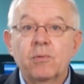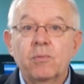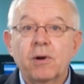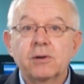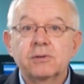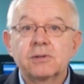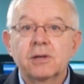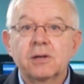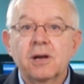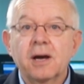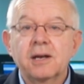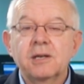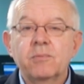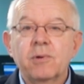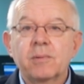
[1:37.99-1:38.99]
rose to
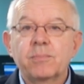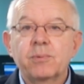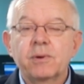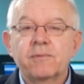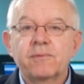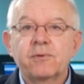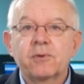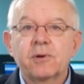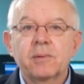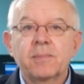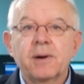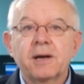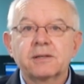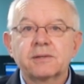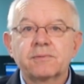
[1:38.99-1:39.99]
91.4 in
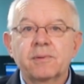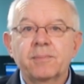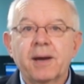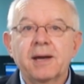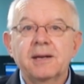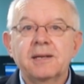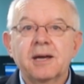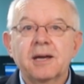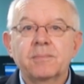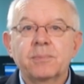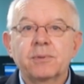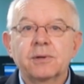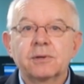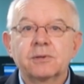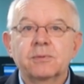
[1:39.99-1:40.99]
March from
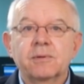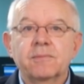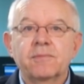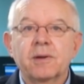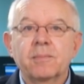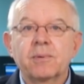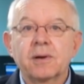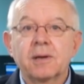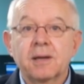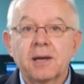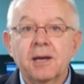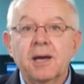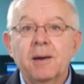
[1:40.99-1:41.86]
88.2 in February,